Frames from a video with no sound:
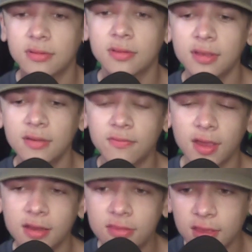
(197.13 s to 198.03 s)
Think of
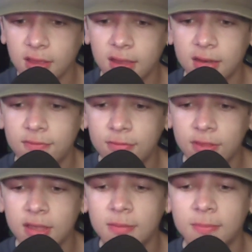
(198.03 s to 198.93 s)
anything, and if you
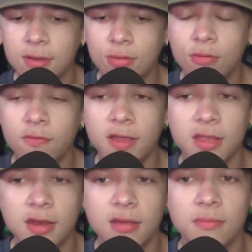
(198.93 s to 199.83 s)
think it'd be cool if I
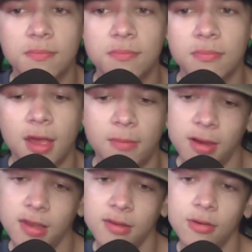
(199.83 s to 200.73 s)
did it, I
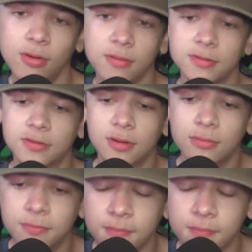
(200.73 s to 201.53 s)
might do it. So